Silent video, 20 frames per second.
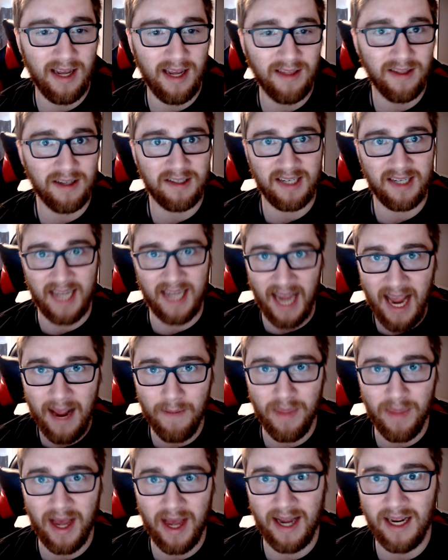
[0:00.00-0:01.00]
in this
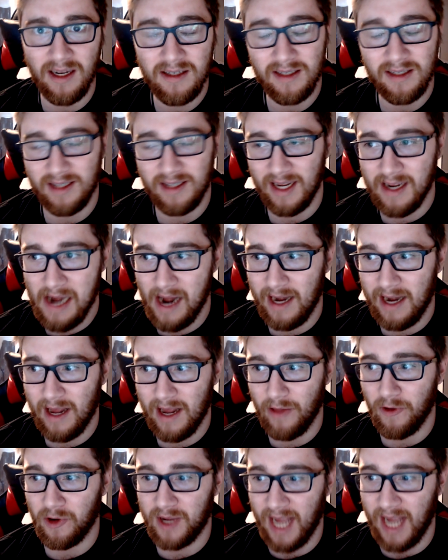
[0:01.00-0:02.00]
game that isn't in any
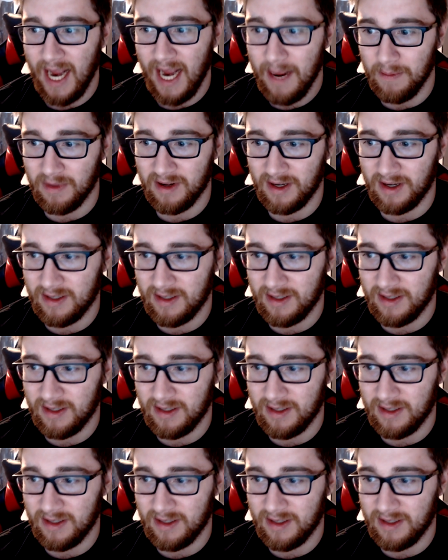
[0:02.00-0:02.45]
other games.